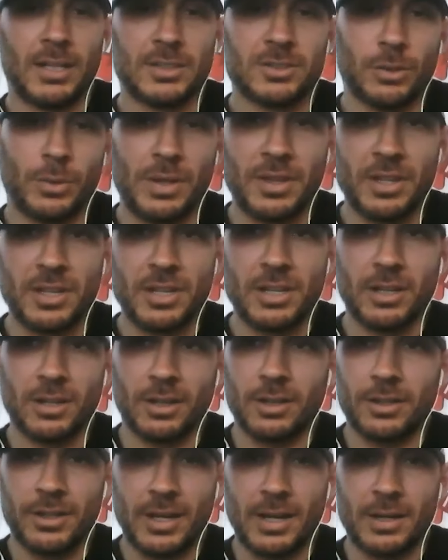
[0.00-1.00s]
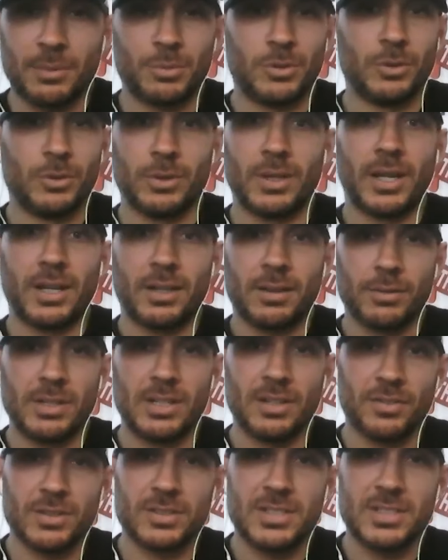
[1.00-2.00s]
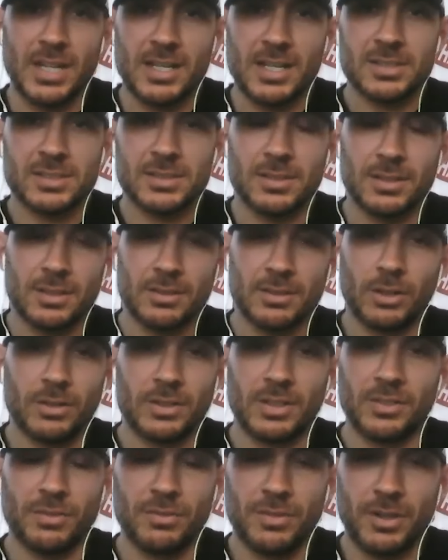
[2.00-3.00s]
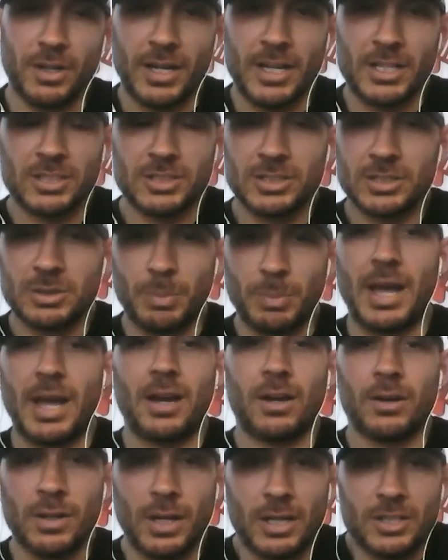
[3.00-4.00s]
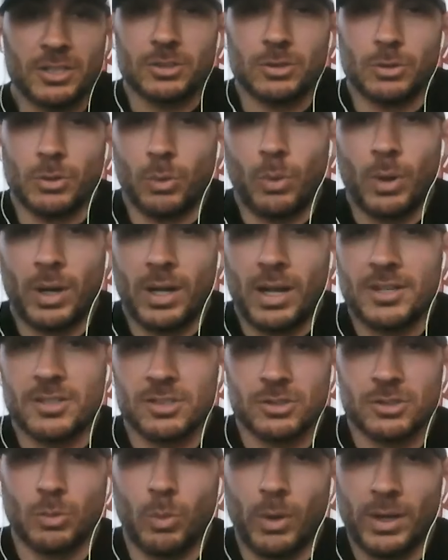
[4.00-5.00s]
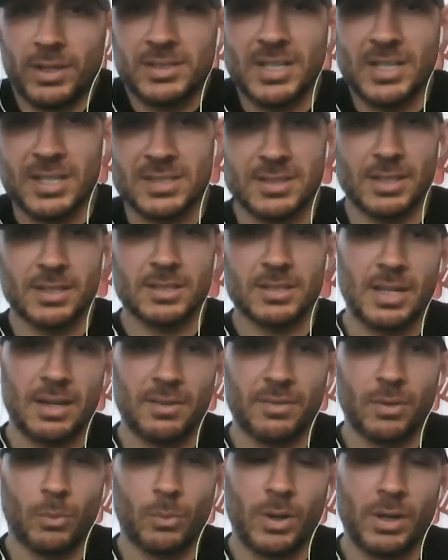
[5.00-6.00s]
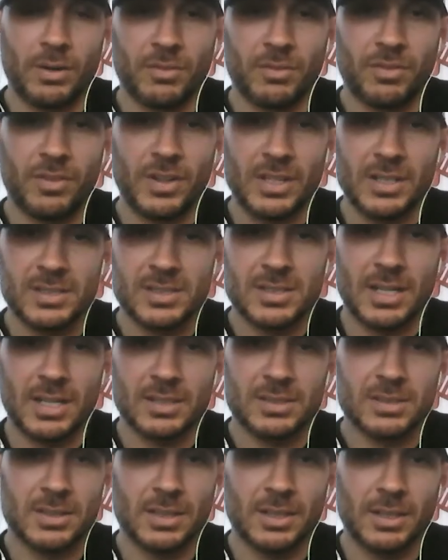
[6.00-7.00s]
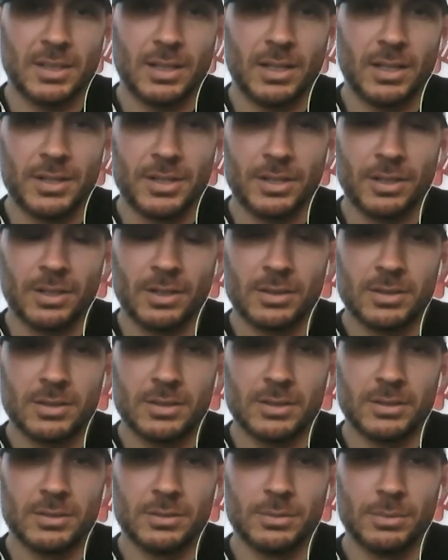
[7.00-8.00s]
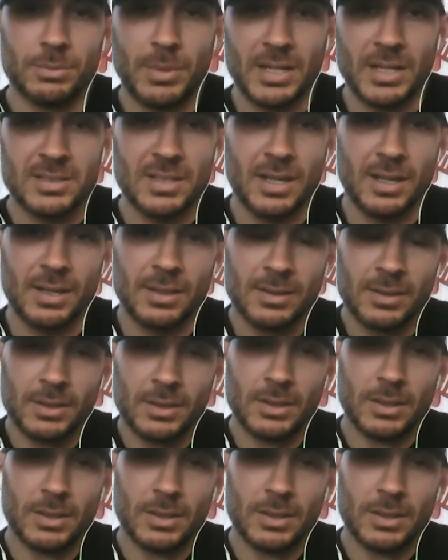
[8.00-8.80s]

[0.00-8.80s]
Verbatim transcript: So in the year, you end up doing like 3 different tests of all different variations. But now I just do one test. I just have the one fitness test a year to maintain.